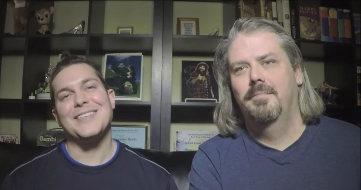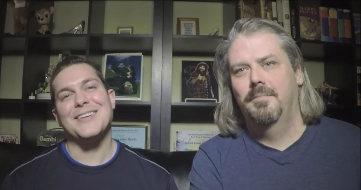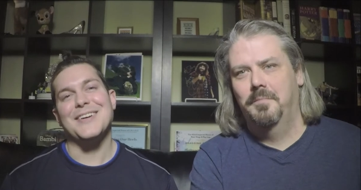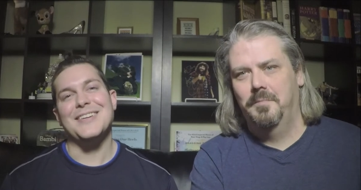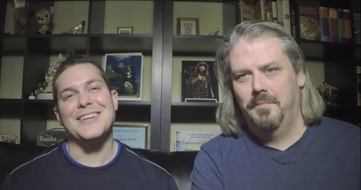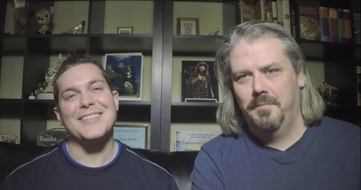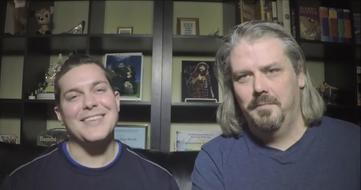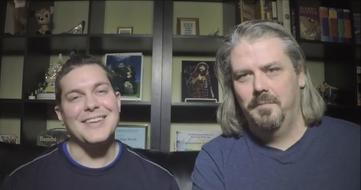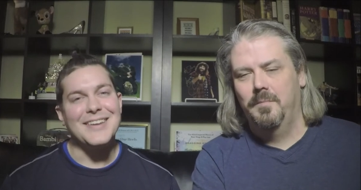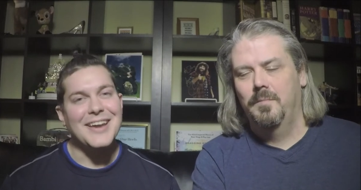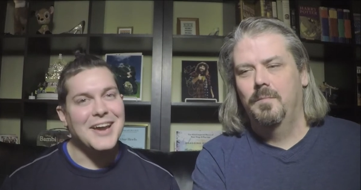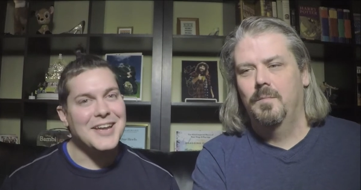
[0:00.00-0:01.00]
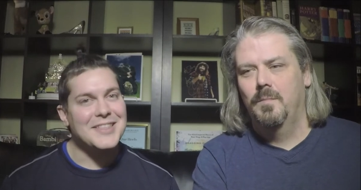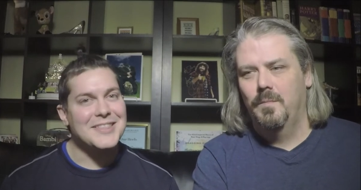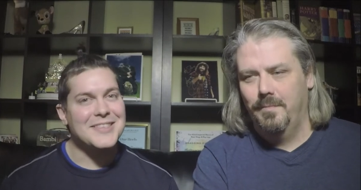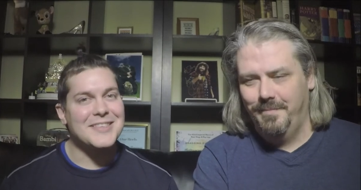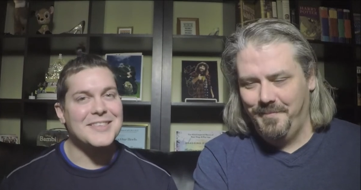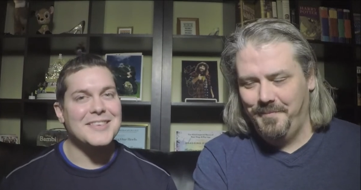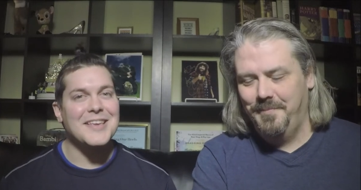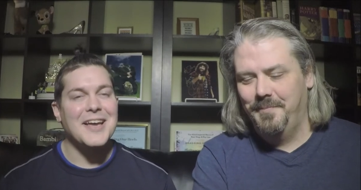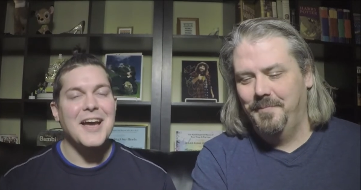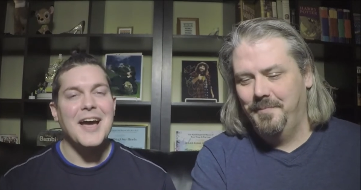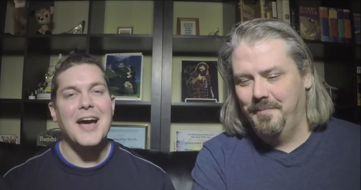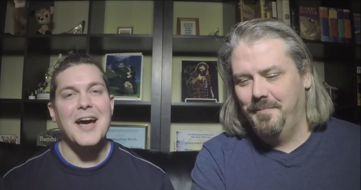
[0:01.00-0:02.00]
Speaker 1: saw Dixon Kuntz.
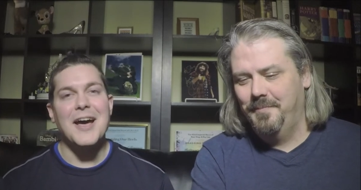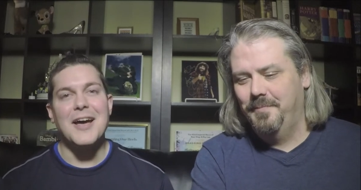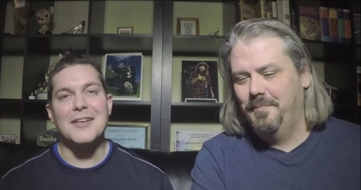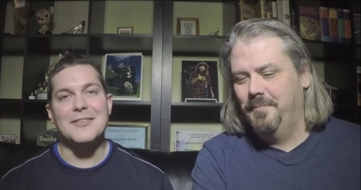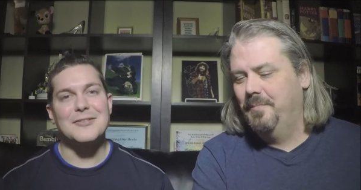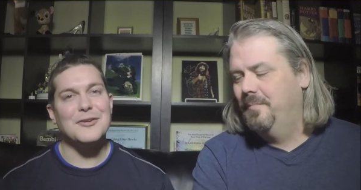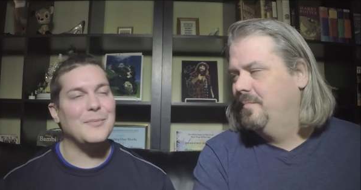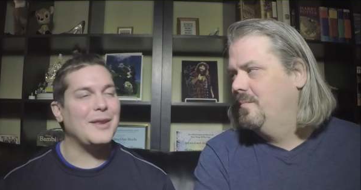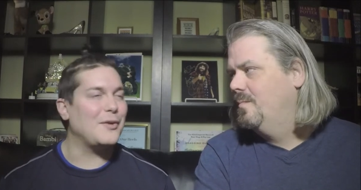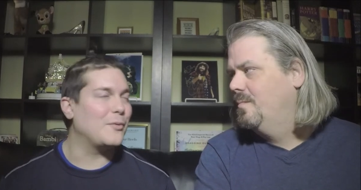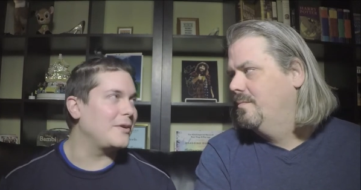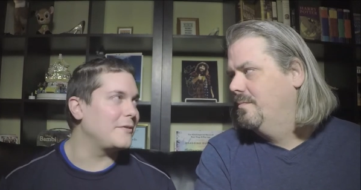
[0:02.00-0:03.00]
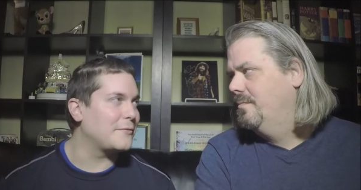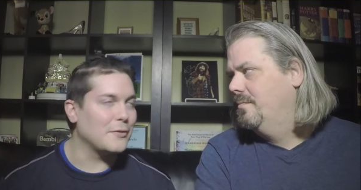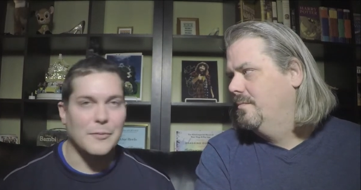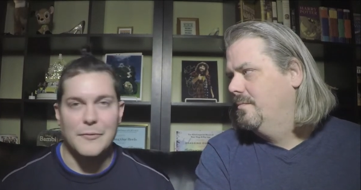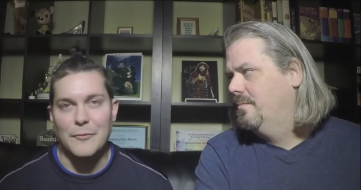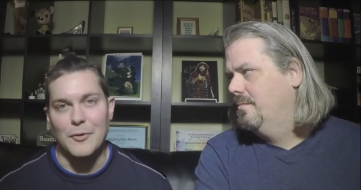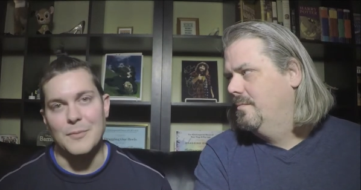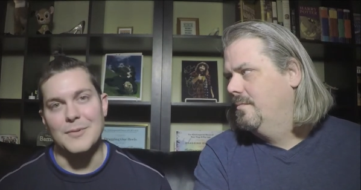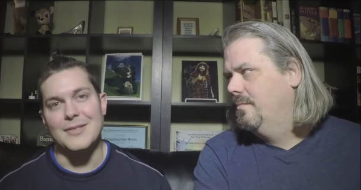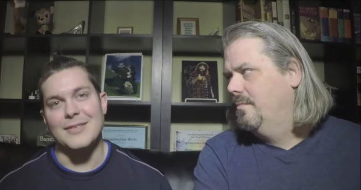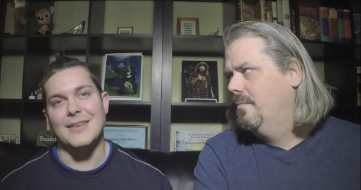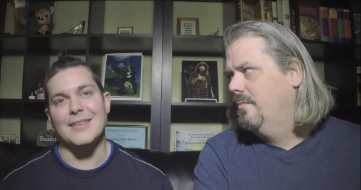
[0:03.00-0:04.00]
So many wonderful
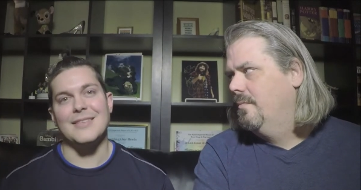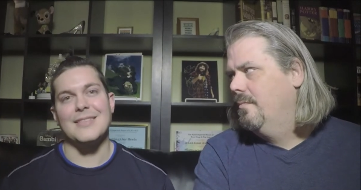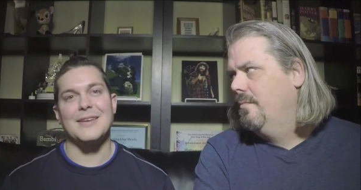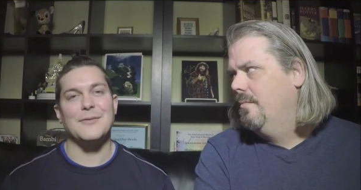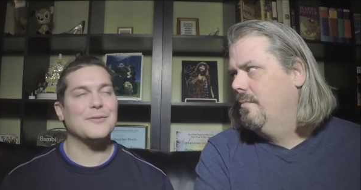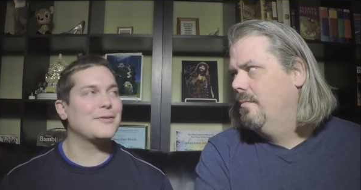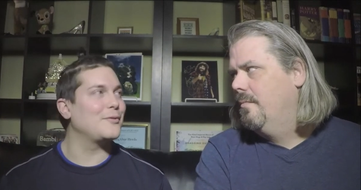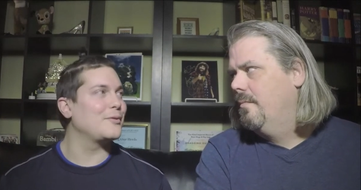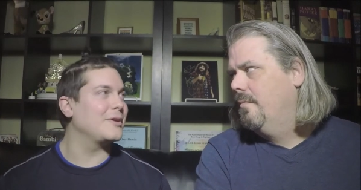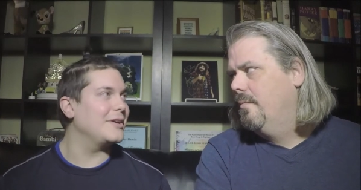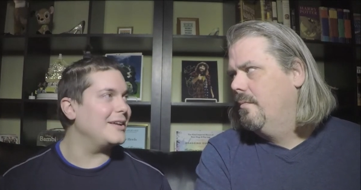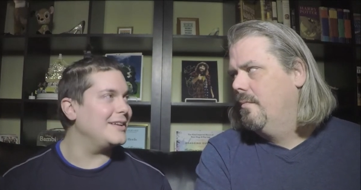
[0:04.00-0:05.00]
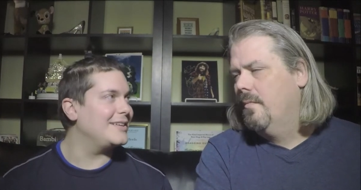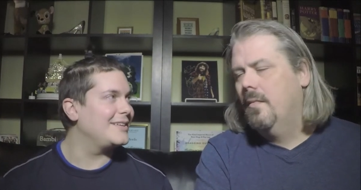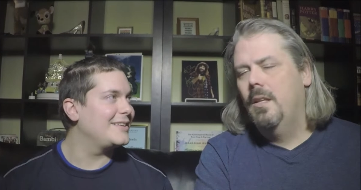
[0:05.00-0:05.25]
performances. They were so good.